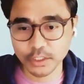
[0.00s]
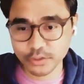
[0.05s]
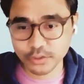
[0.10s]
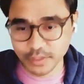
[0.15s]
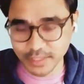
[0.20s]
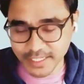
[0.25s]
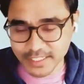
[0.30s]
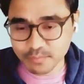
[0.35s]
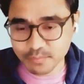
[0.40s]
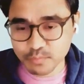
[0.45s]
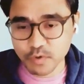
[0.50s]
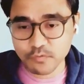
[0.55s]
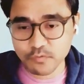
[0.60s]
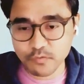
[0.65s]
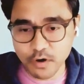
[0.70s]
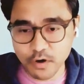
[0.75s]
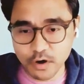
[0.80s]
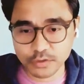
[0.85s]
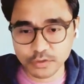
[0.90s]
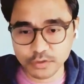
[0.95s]
So let's
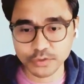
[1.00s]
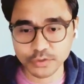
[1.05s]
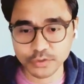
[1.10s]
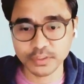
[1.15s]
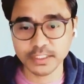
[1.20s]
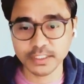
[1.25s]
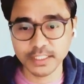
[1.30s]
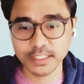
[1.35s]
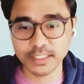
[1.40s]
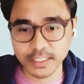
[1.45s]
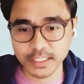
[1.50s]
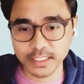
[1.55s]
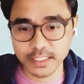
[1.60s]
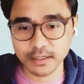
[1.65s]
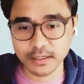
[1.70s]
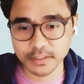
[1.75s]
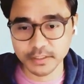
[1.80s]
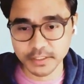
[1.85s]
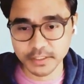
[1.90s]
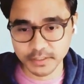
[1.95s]
move on to the kidney
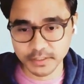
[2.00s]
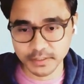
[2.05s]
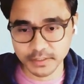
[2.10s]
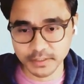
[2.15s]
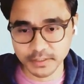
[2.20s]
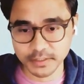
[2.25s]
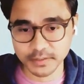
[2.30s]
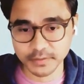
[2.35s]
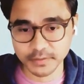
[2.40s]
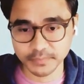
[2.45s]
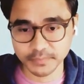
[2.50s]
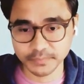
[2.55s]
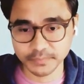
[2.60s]
conditions.